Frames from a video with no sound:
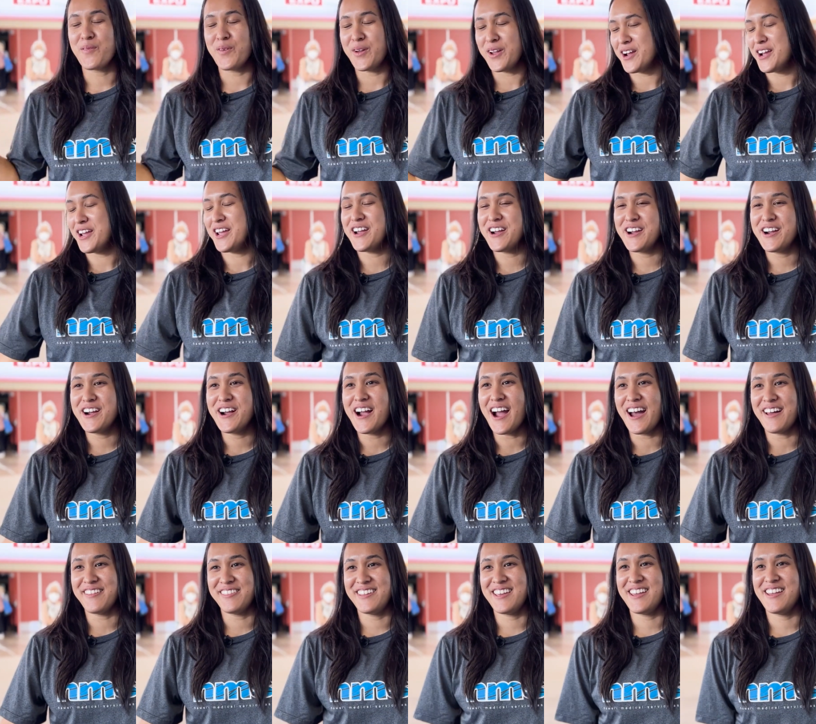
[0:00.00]
We are here
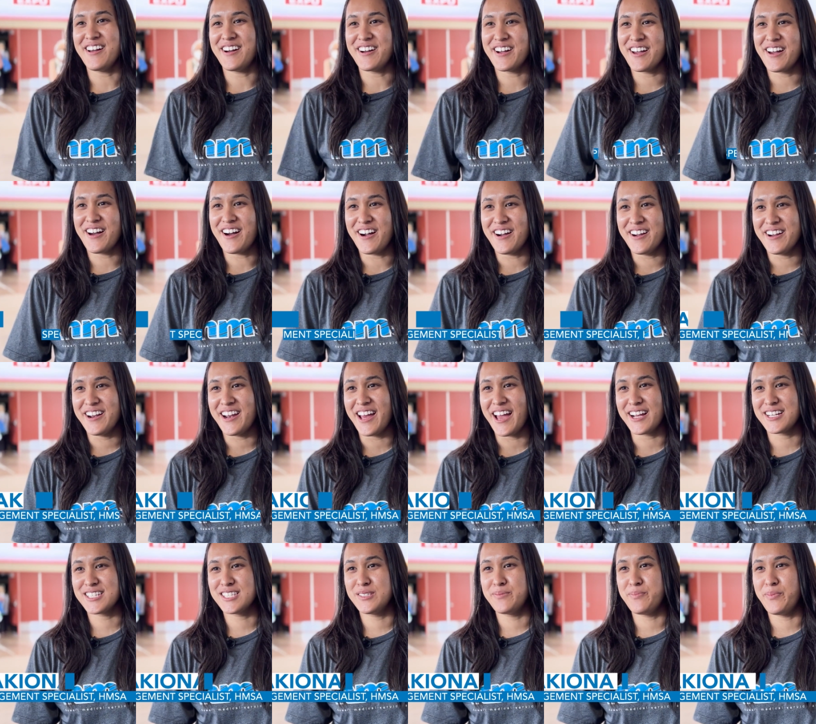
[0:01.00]
at the Young at Heart
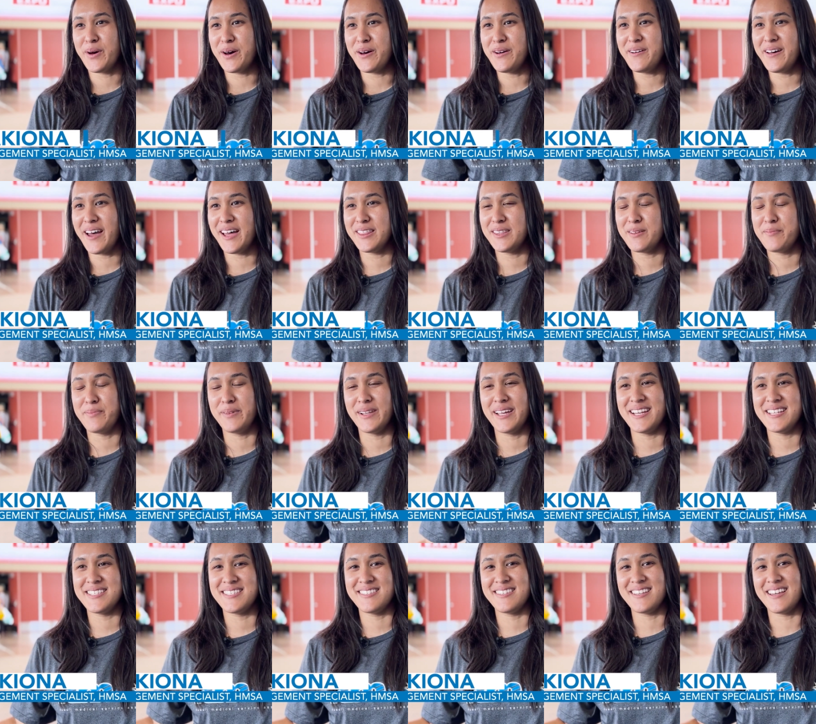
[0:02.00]
Expo at the
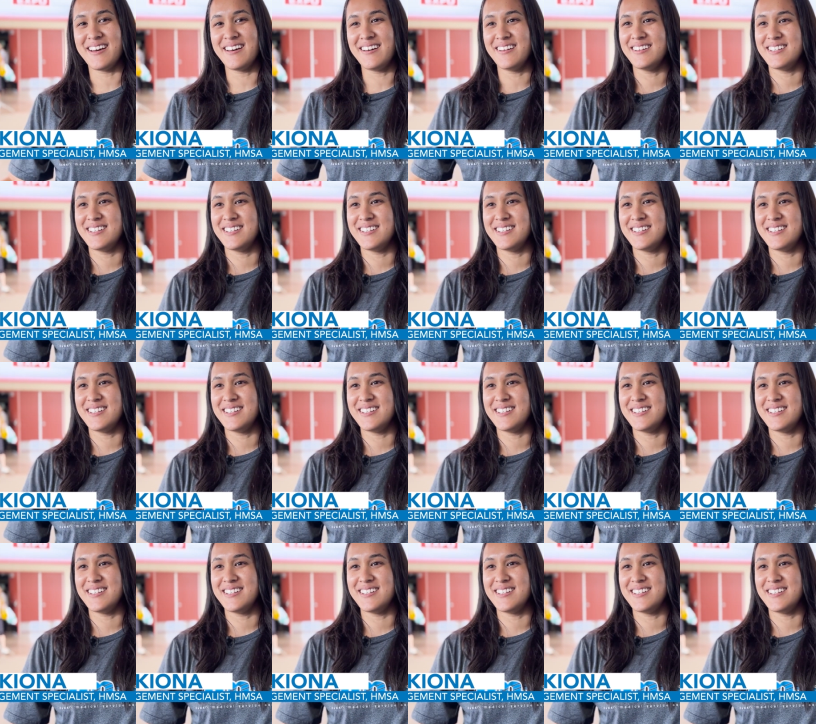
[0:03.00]
Blaisdell.